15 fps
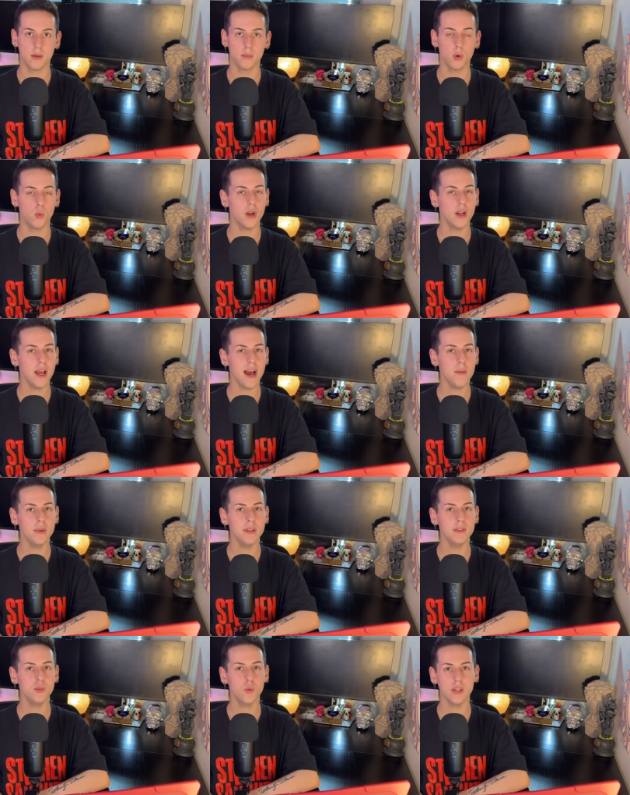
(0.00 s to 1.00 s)
But what
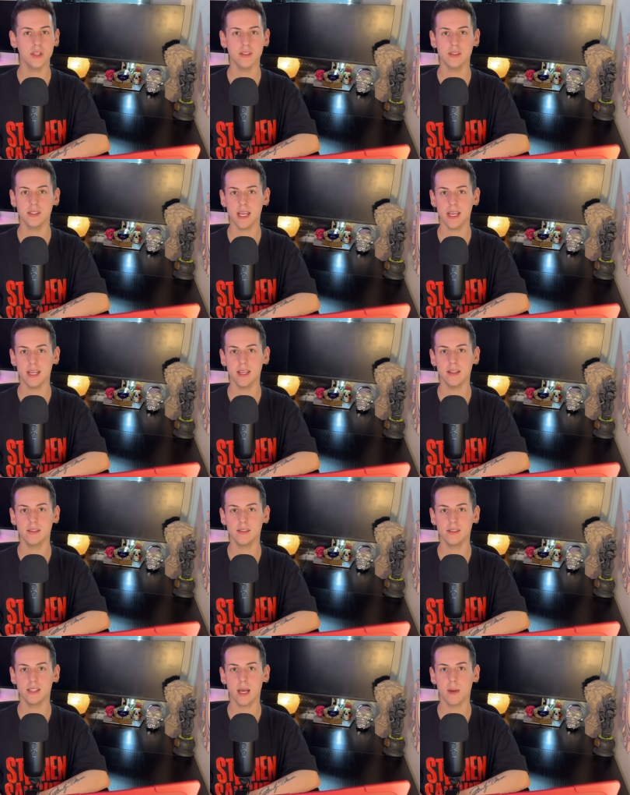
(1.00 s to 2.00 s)
happens when it's taken a
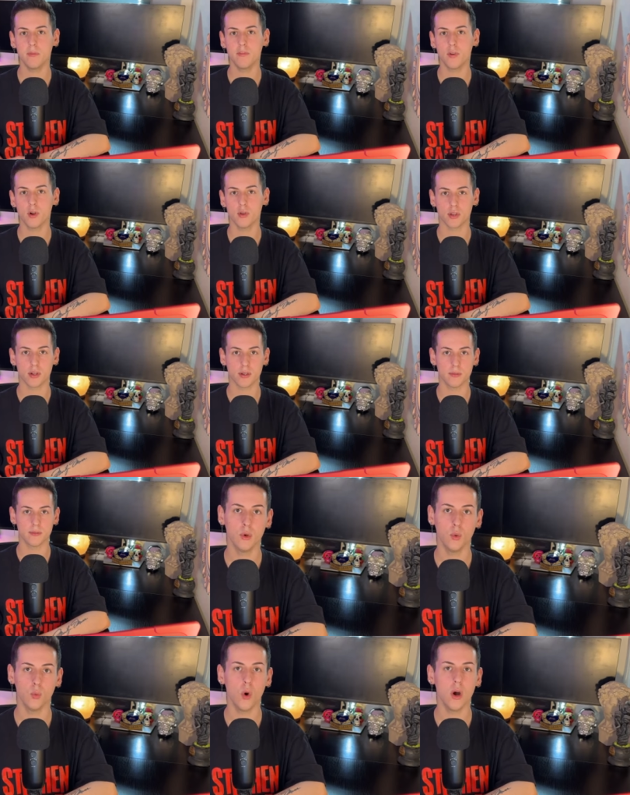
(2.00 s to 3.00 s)
step further?
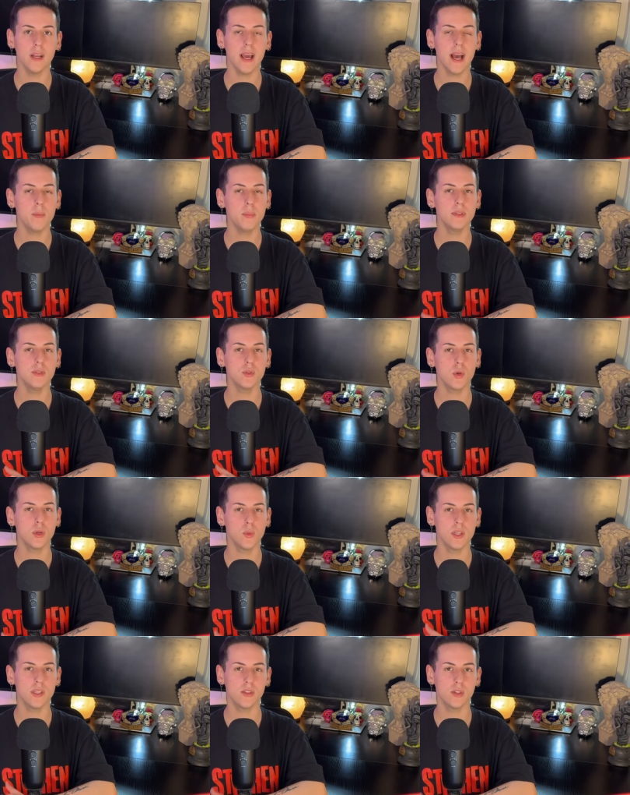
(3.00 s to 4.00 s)
What happens when
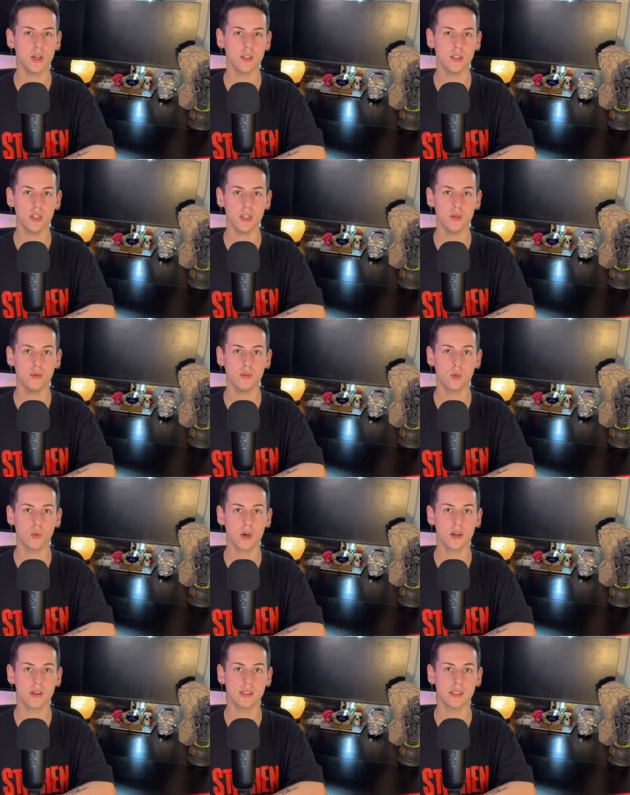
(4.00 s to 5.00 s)
we start to use
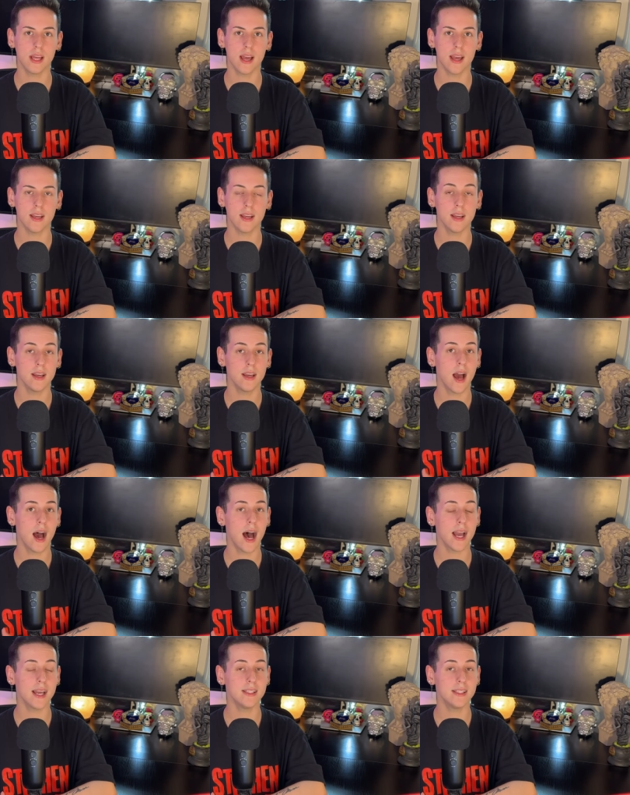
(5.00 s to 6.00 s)
words like
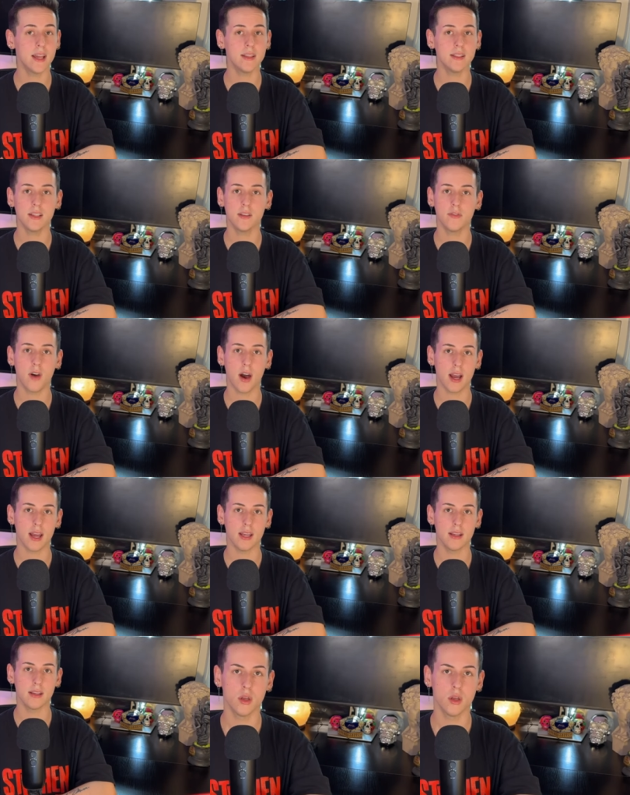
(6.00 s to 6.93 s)
identify?